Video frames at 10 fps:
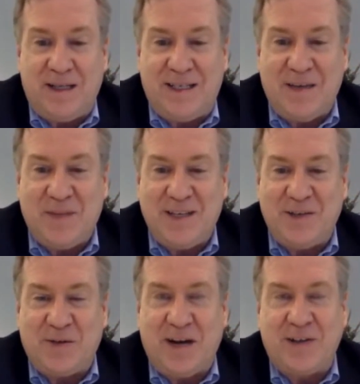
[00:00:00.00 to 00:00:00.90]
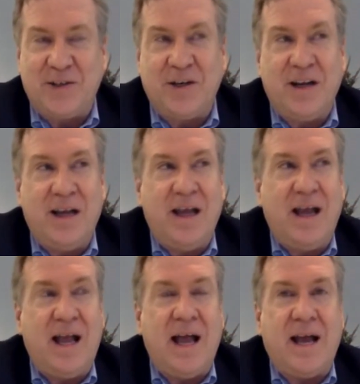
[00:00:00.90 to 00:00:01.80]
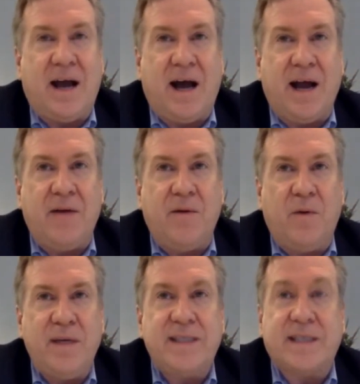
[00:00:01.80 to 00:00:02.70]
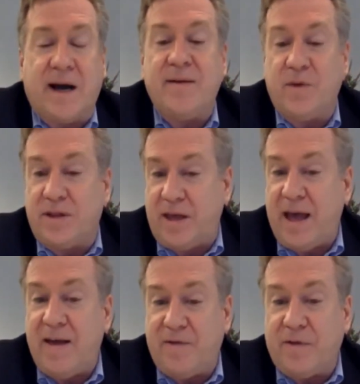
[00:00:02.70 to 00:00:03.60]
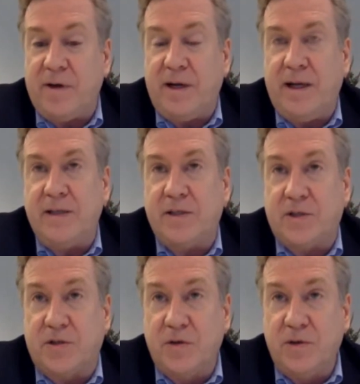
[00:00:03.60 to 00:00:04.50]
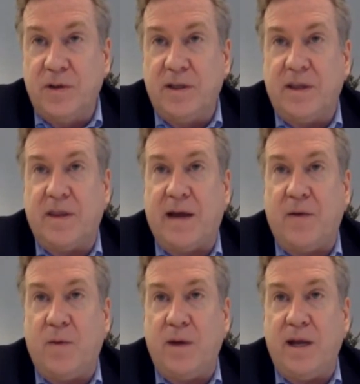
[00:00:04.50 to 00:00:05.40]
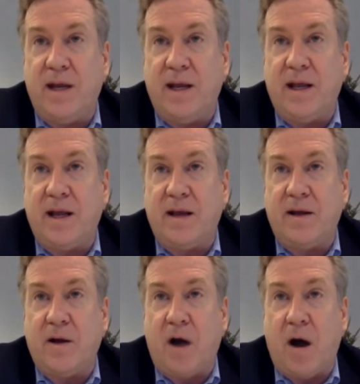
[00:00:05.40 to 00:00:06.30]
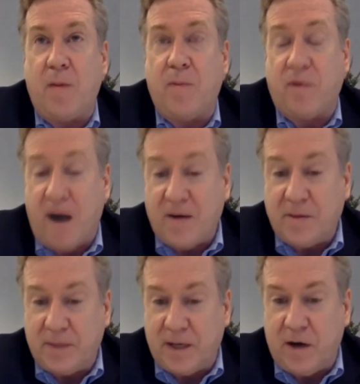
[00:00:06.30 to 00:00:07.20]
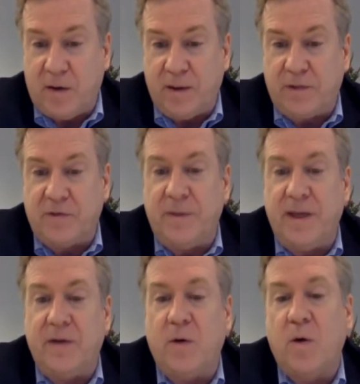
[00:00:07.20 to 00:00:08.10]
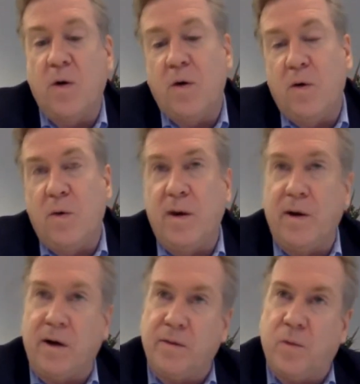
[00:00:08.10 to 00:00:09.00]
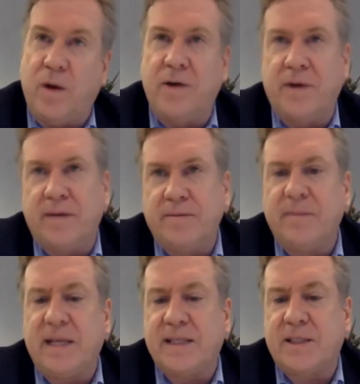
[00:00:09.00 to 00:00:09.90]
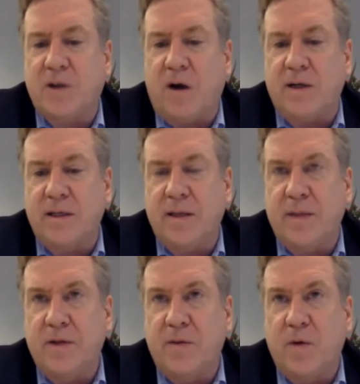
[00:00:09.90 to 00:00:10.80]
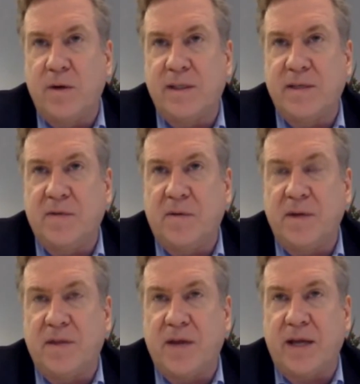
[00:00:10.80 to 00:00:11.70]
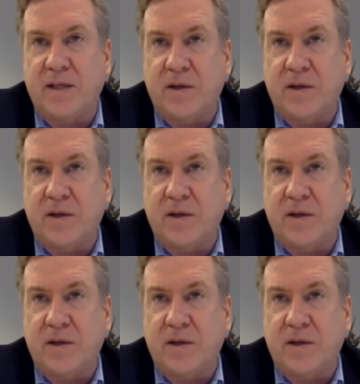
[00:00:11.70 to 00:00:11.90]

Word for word: deputy director, and I, we Skype with every student that we are probably going to admit or who we are wondering, hmm, let's talk to them a little more and see what we think.